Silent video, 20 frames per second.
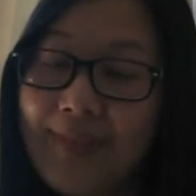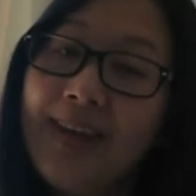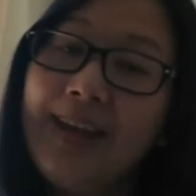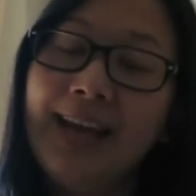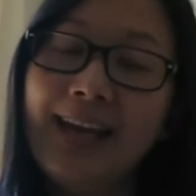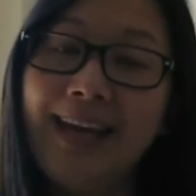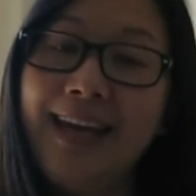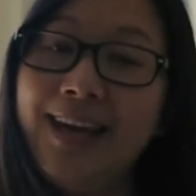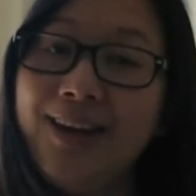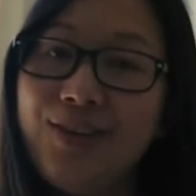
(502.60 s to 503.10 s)

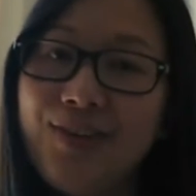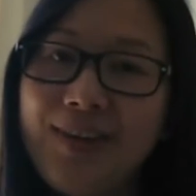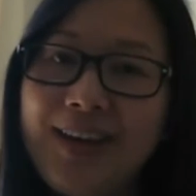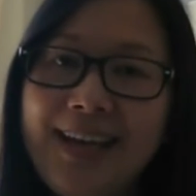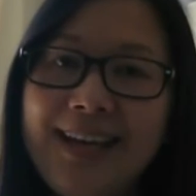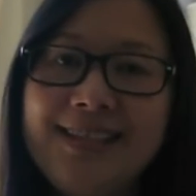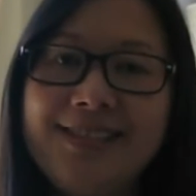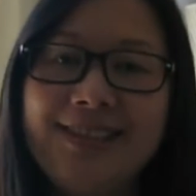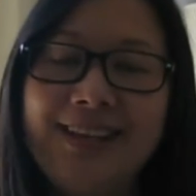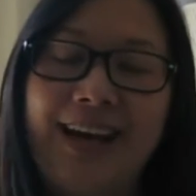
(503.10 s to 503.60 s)
He
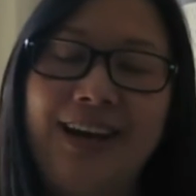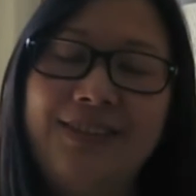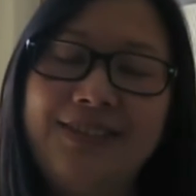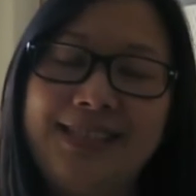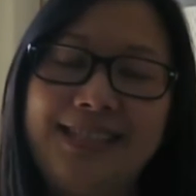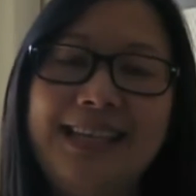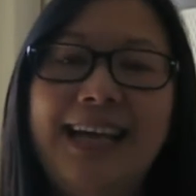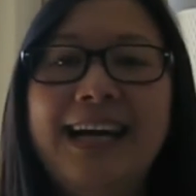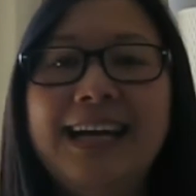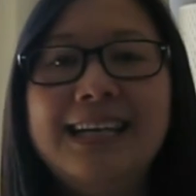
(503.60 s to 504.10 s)
agreed, so that
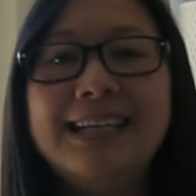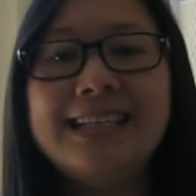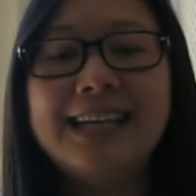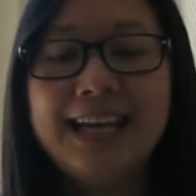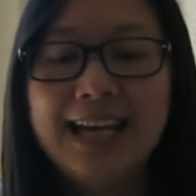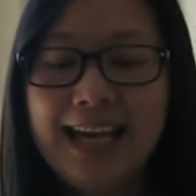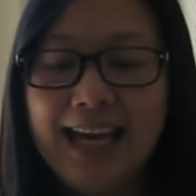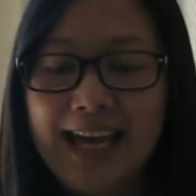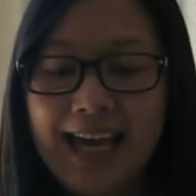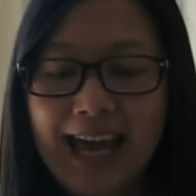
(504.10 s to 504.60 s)
was nice,
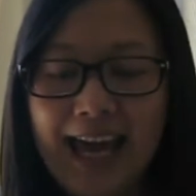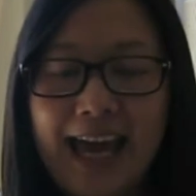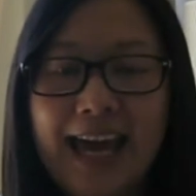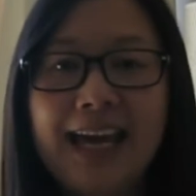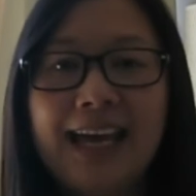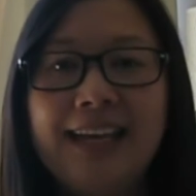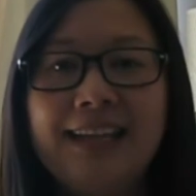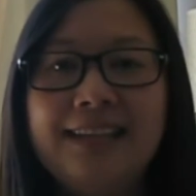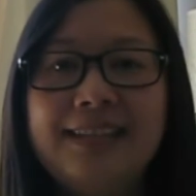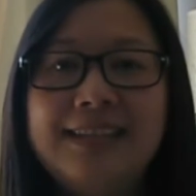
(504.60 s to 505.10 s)

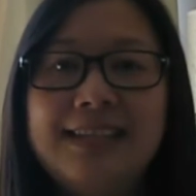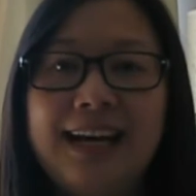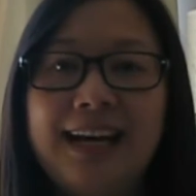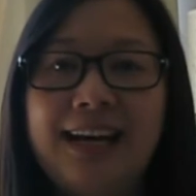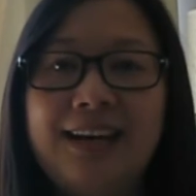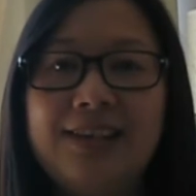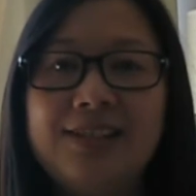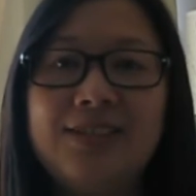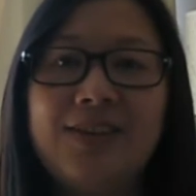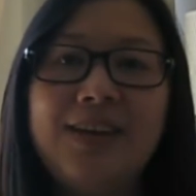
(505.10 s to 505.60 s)
and
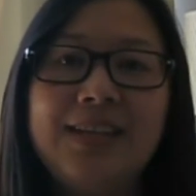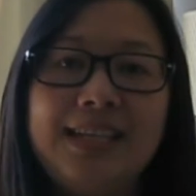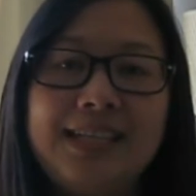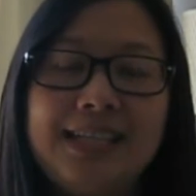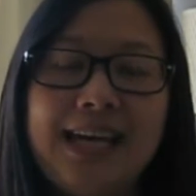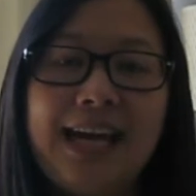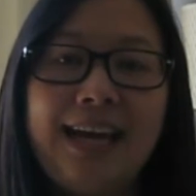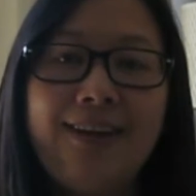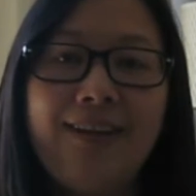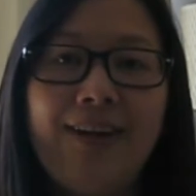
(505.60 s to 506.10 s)
so I
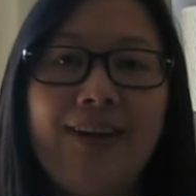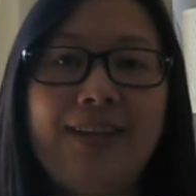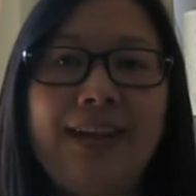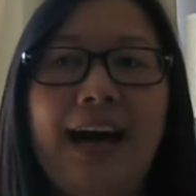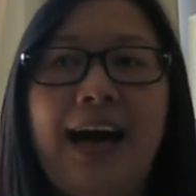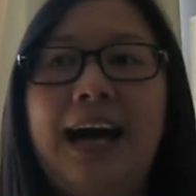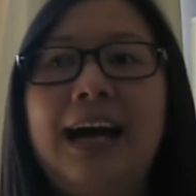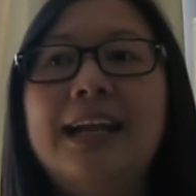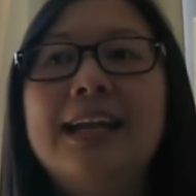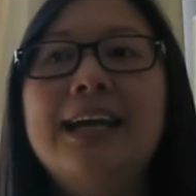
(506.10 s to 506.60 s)
decided on
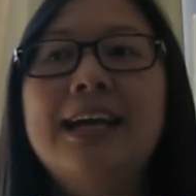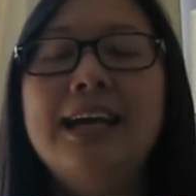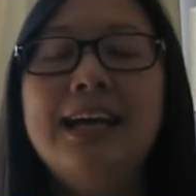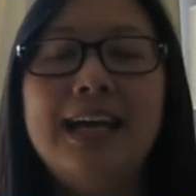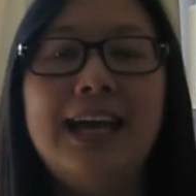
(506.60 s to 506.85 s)
that.